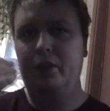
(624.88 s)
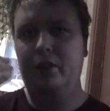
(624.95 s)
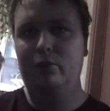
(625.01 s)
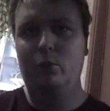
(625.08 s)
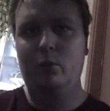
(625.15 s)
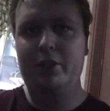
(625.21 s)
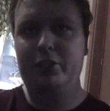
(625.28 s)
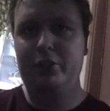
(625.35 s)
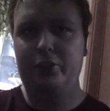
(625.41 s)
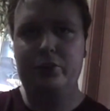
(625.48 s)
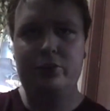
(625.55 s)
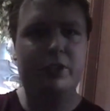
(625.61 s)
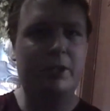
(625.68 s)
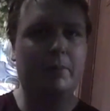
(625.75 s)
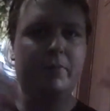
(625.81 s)
Otherwise she'll
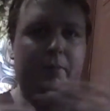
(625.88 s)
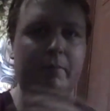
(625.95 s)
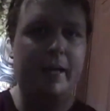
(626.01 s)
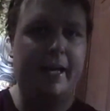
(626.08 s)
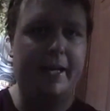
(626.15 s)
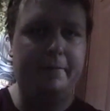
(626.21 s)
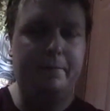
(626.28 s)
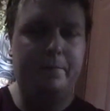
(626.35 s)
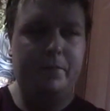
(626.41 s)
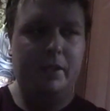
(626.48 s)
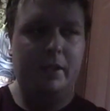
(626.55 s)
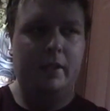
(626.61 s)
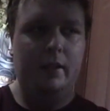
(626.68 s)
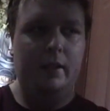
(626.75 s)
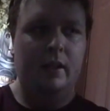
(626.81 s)
do something bad.
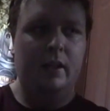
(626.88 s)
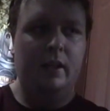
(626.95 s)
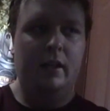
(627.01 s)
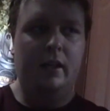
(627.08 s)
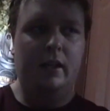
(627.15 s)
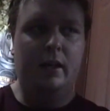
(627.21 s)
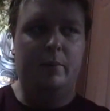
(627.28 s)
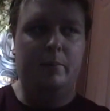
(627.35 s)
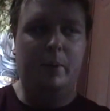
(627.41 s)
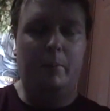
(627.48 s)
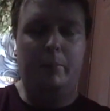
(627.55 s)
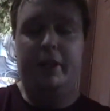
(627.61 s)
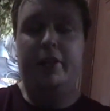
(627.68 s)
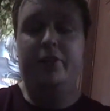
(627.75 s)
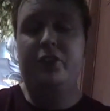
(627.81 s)

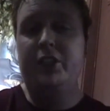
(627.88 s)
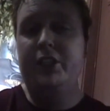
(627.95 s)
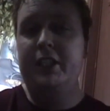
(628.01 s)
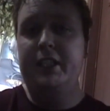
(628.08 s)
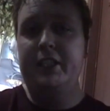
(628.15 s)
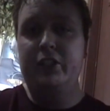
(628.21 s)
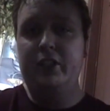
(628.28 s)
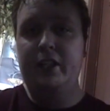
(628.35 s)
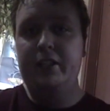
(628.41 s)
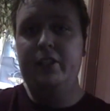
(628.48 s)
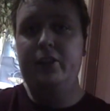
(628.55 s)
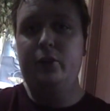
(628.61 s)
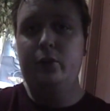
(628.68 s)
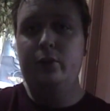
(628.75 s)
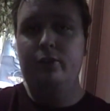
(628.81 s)
But because it's an
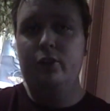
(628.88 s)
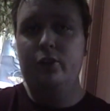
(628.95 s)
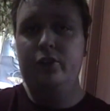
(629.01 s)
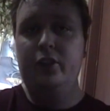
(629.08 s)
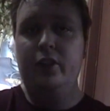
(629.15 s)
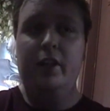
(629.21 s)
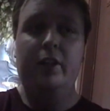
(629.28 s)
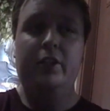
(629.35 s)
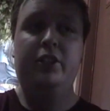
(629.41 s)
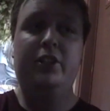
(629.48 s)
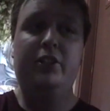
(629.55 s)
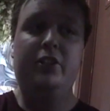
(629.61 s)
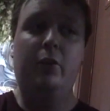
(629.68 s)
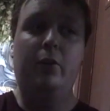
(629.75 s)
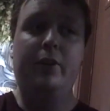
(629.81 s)
extended universe,
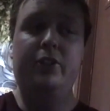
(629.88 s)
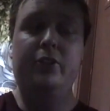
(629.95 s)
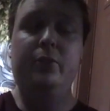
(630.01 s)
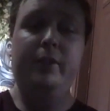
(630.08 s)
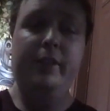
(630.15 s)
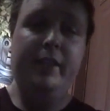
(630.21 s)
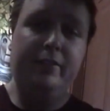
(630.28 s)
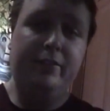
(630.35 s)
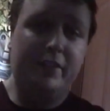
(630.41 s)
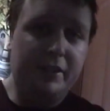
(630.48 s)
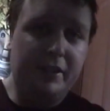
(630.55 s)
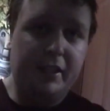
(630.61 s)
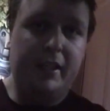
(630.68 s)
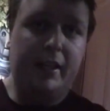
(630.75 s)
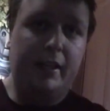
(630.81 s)
she's going to live
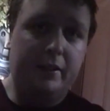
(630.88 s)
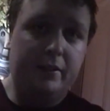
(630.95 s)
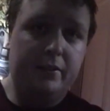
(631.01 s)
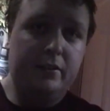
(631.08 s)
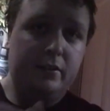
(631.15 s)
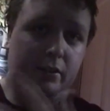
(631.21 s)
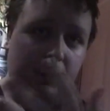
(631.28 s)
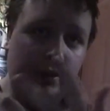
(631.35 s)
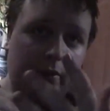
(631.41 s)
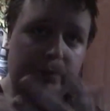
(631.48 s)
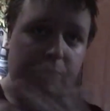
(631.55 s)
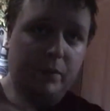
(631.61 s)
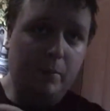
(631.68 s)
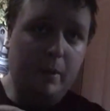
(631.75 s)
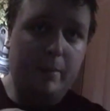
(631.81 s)
at the end, you know,
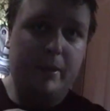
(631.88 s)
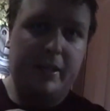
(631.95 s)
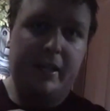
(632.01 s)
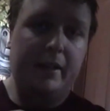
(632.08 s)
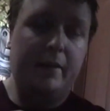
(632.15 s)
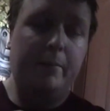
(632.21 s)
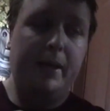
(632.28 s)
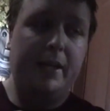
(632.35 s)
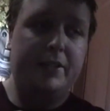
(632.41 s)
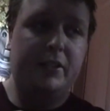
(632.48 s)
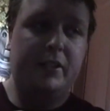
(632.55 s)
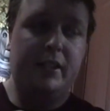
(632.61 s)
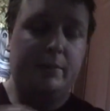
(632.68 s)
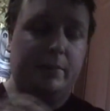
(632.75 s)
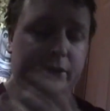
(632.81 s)
maybe
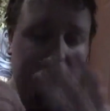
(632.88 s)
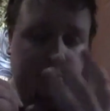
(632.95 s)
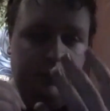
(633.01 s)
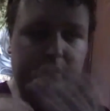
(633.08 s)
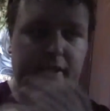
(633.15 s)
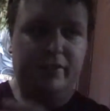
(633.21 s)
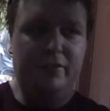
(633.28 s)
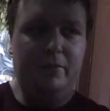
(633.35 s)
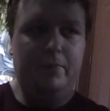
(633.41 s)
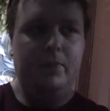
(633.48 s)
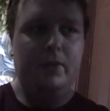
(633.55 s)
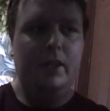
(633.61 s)
incapacitated, but she'll live.